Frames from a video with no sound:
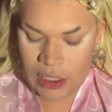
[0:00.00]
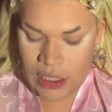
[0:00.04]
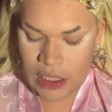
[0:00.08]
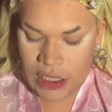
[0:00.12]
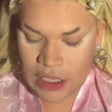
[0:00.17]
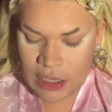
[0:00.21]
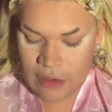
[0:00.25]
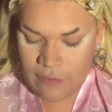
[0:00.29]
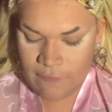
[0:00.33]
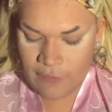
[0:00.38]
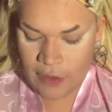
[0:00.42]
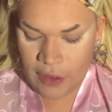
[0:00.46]

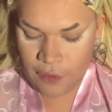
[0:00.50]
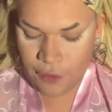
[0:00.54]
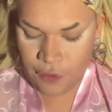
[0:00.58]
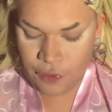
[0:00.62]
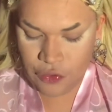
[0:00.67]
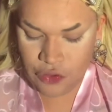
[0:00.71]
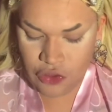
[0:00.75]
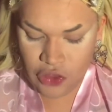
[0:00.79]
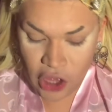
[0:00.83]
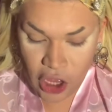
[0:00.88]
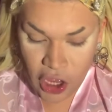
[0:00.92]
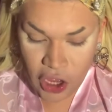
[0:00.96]
even
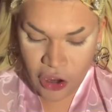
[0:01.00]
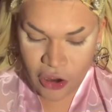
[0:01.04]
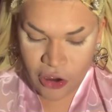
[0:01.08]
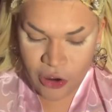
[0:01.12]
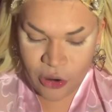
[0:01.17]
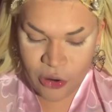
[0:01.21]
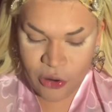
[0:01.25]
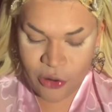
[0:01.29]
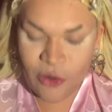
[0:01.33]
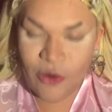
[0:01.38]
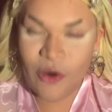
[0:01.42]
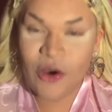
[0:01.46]

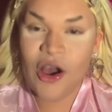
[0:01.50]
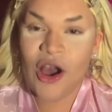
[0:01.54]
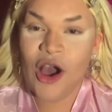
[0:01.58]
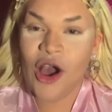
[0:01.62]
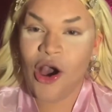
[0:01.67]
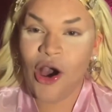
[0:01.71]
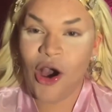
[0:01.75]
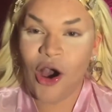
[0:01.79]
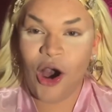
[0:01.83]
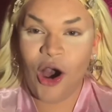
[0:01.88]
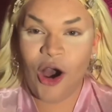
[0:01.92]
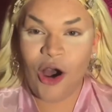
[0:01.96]
though
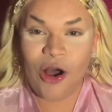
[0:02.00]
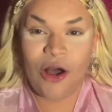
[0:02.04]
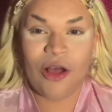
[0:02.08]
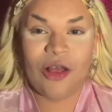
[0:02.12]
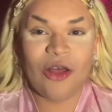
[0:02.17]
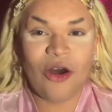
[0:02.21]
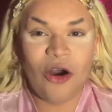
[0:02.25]
all